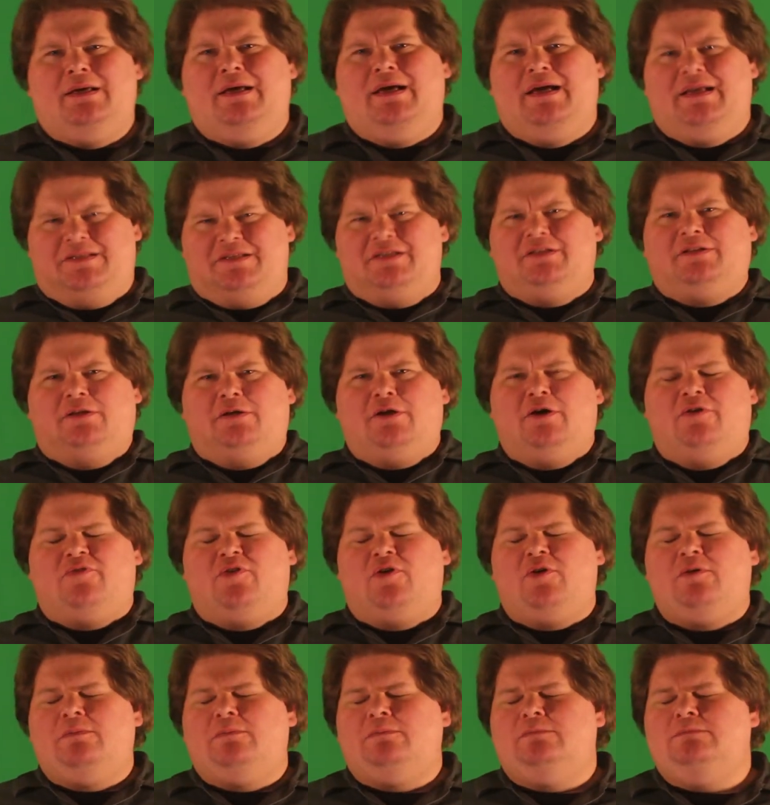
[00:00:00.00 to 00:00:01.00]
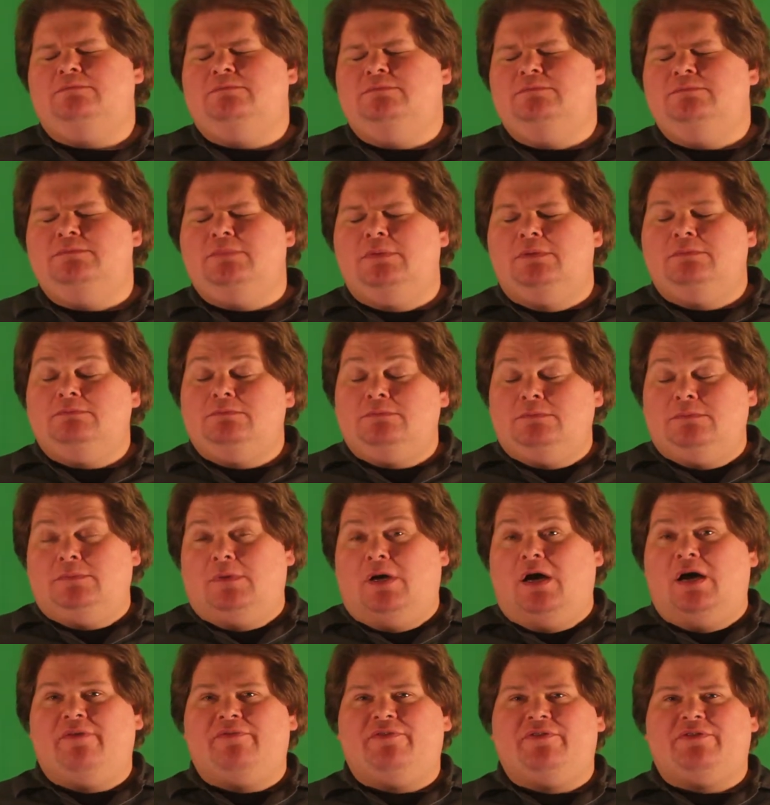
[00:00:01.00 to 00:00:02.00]
It's a Lenovo,
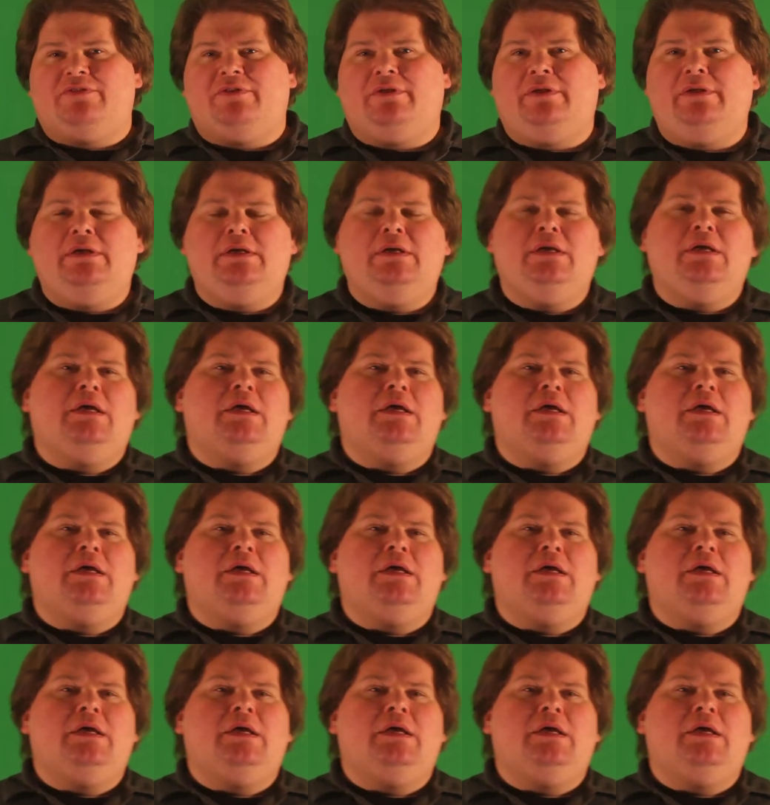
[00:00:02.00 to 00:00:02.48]
obviously.